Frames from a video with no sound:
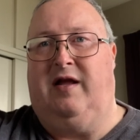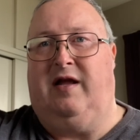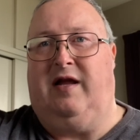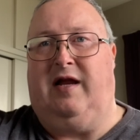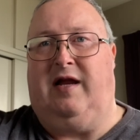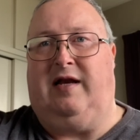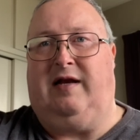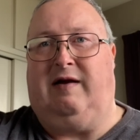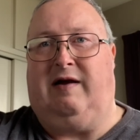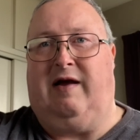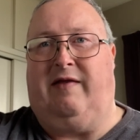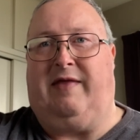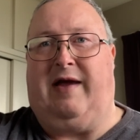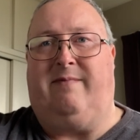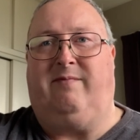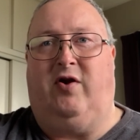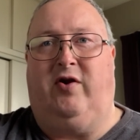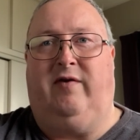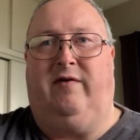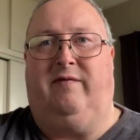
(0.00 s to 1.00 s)

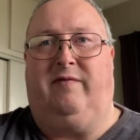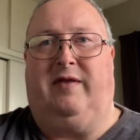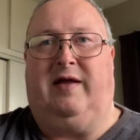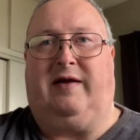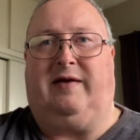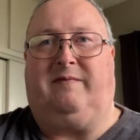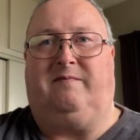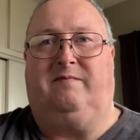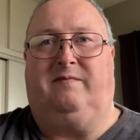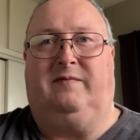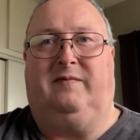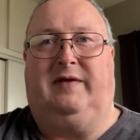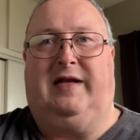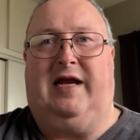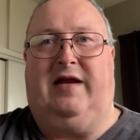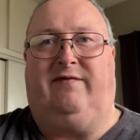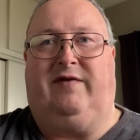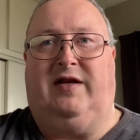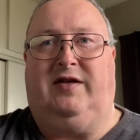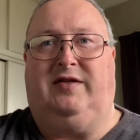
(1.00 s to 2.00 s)
They
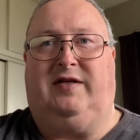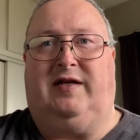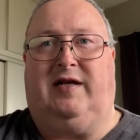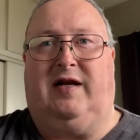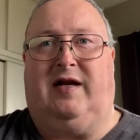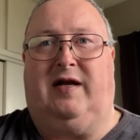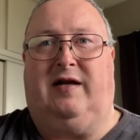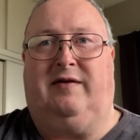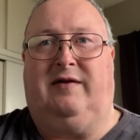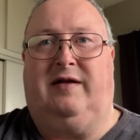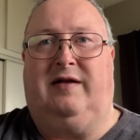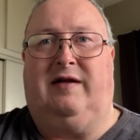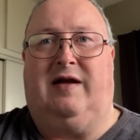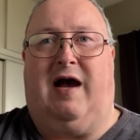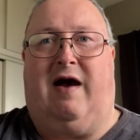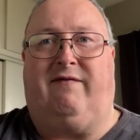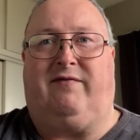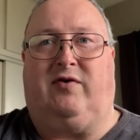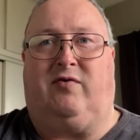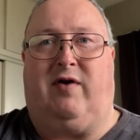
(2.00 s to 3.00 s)
leave India
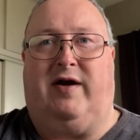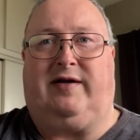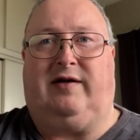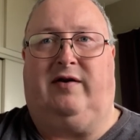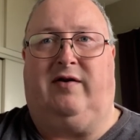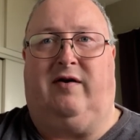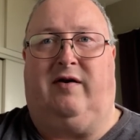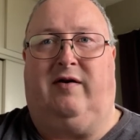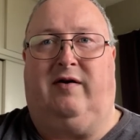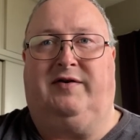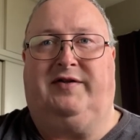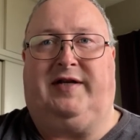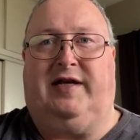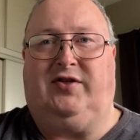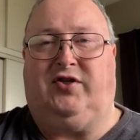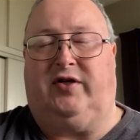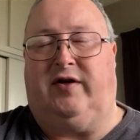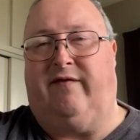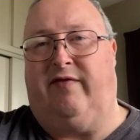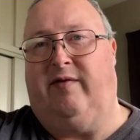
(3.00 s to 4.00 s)
after quite a long
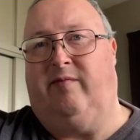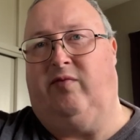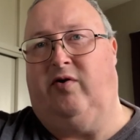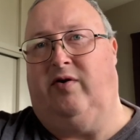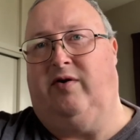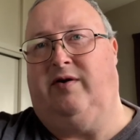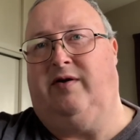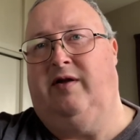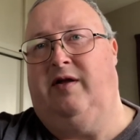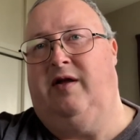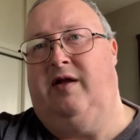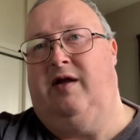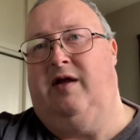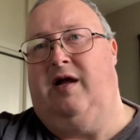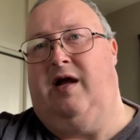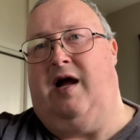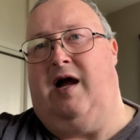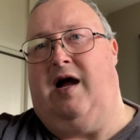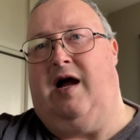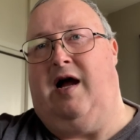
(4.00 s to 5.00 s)
section of the book,
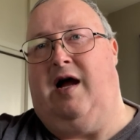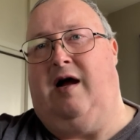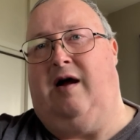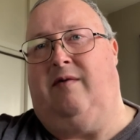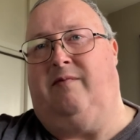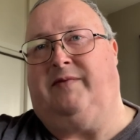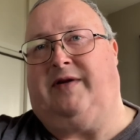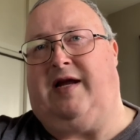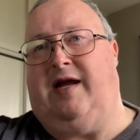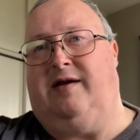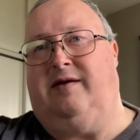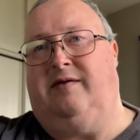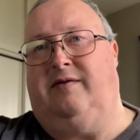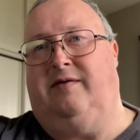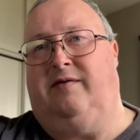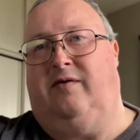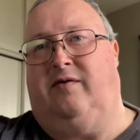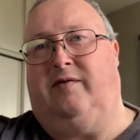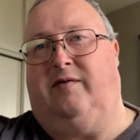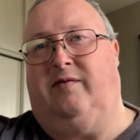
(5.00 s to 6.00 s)
get
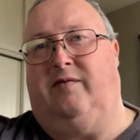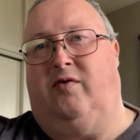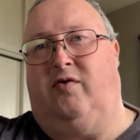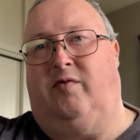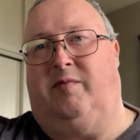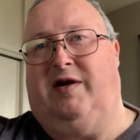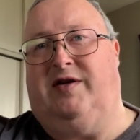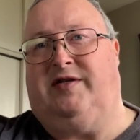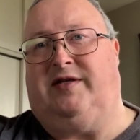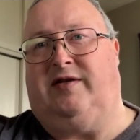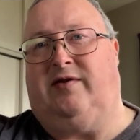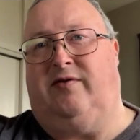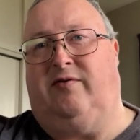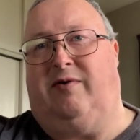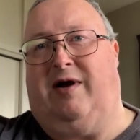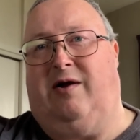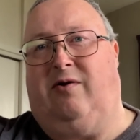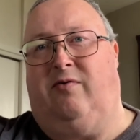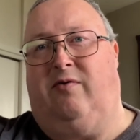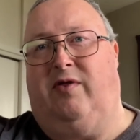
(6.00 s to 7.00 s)
almost
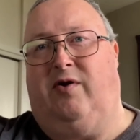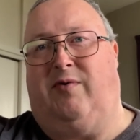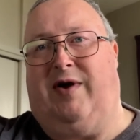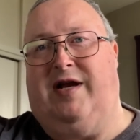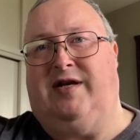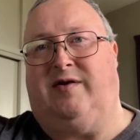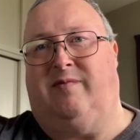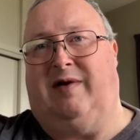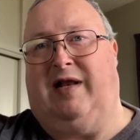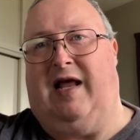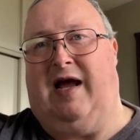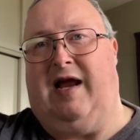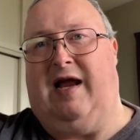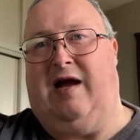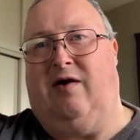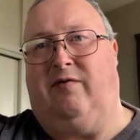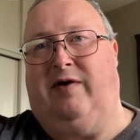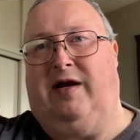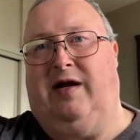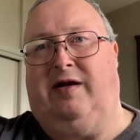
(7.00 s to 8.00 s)
all the way to
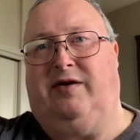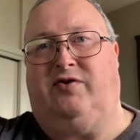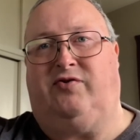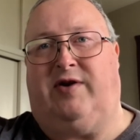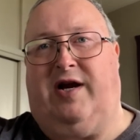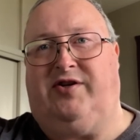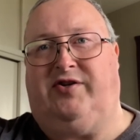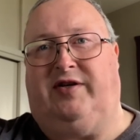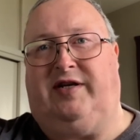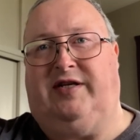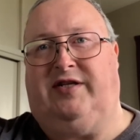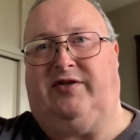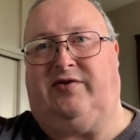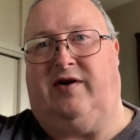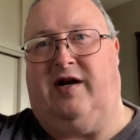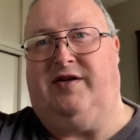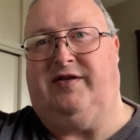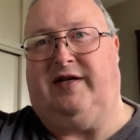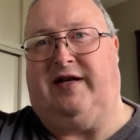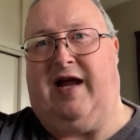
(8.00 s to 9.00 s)
Malaya, when tragedy
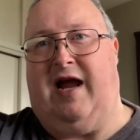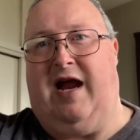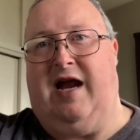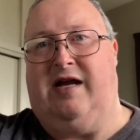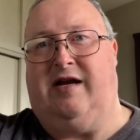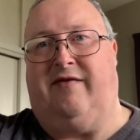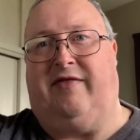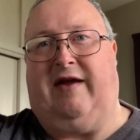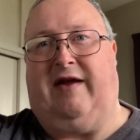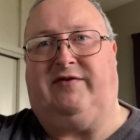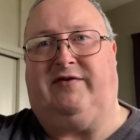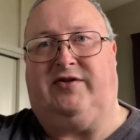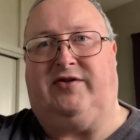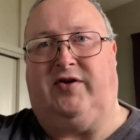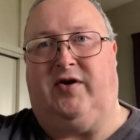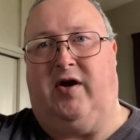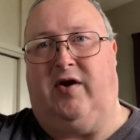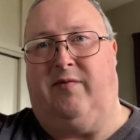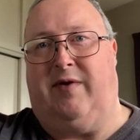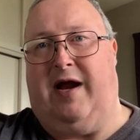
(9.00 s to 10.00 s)
strikes again and they have to
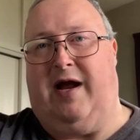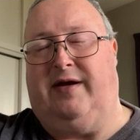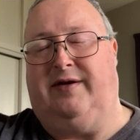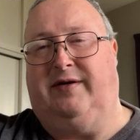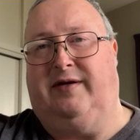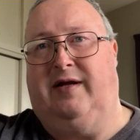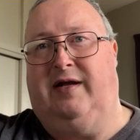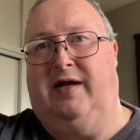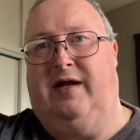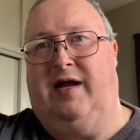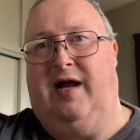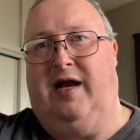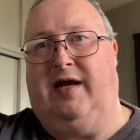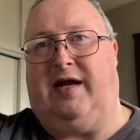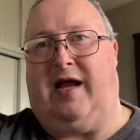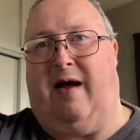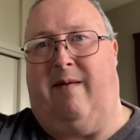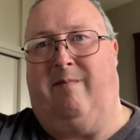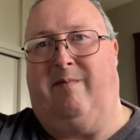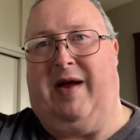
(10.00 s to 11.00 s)
turn around and
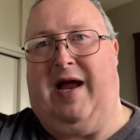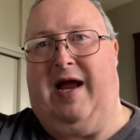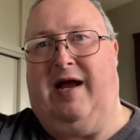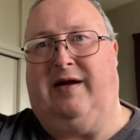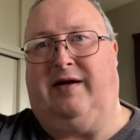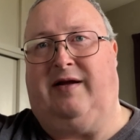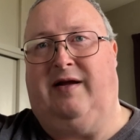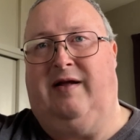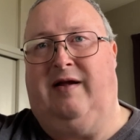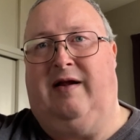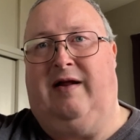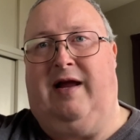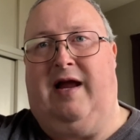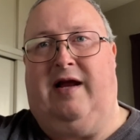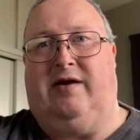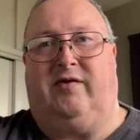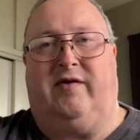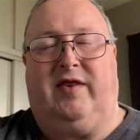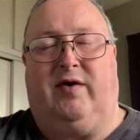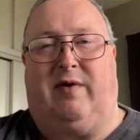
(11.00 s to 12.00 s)
come back.
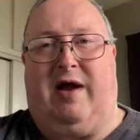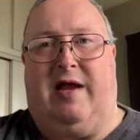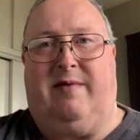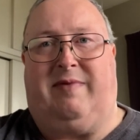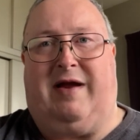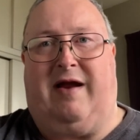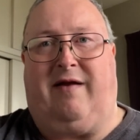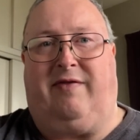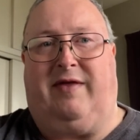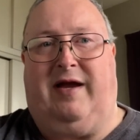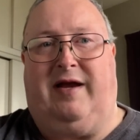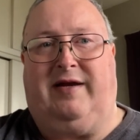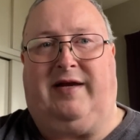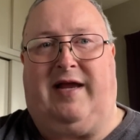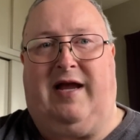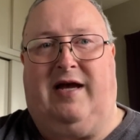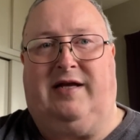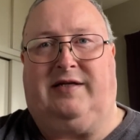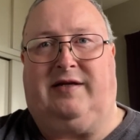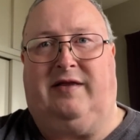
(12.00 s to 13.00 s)
And on the way back, they
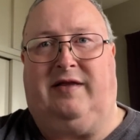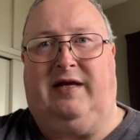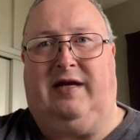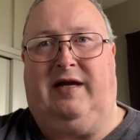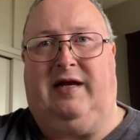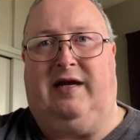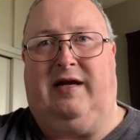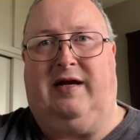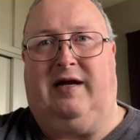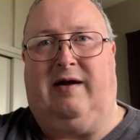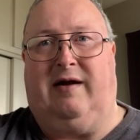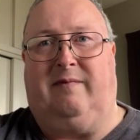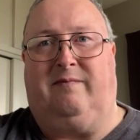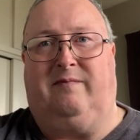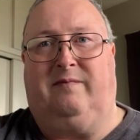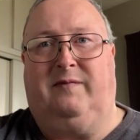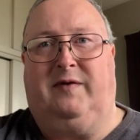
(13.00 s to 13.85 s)
encounter the